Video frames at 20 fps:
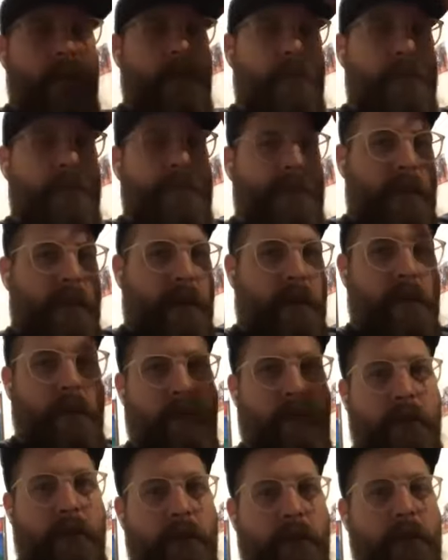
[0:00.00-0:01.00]
he was like,
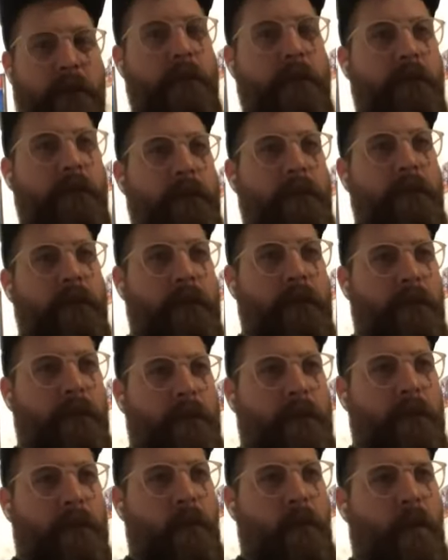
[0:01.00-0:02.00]

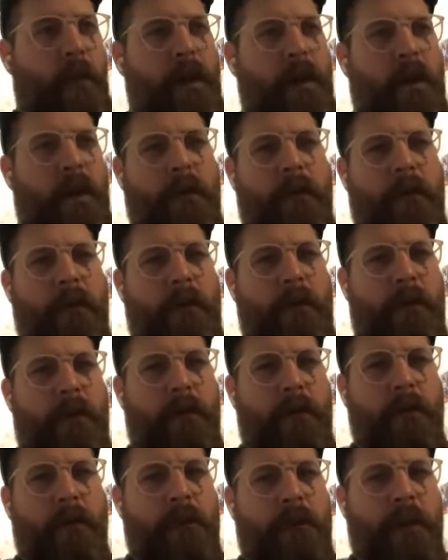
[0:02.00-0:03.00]
"Why? Are
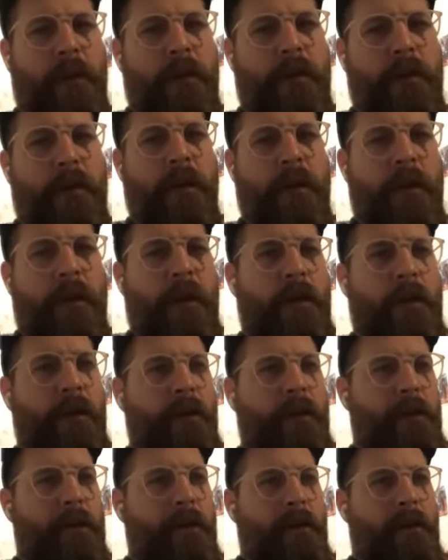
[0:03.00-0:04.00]
you afraid of the dark?"
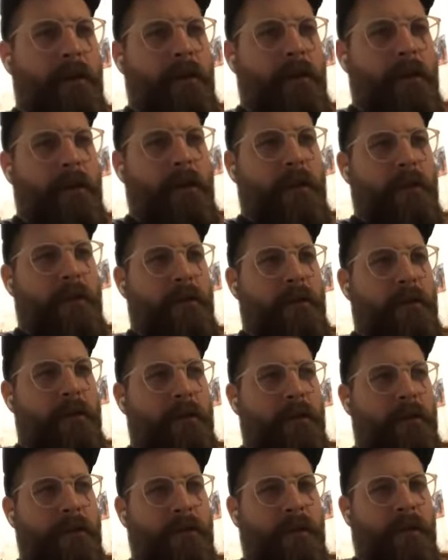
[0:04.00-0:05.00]
And
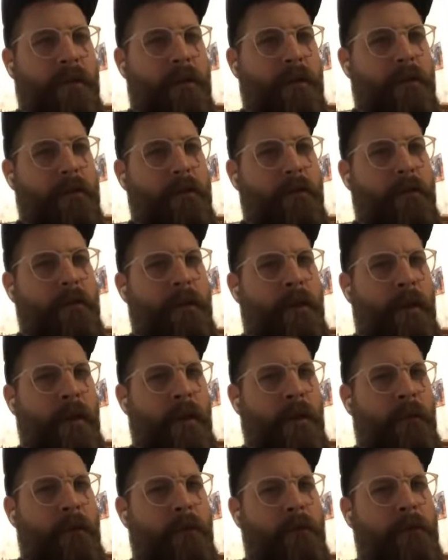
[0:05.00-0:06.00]
I was like,
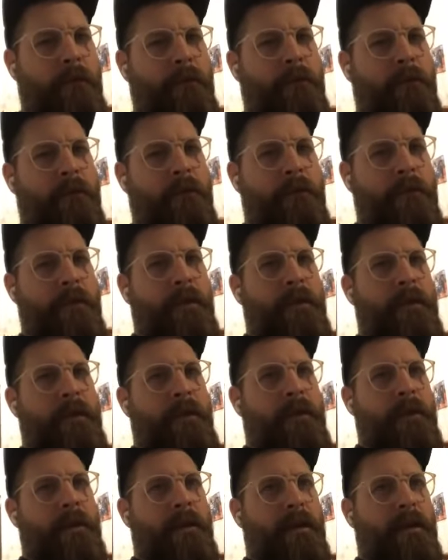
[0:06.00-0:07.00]
"No,
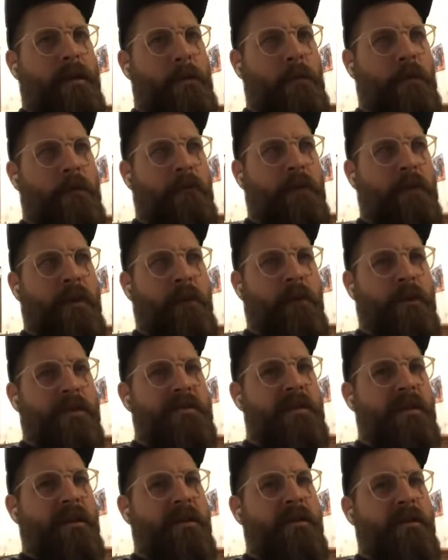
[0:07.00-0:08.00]
I'm afraid of
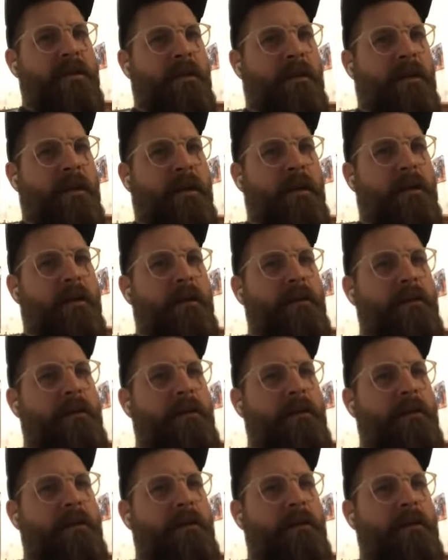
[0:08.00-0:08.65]
what's in the dark."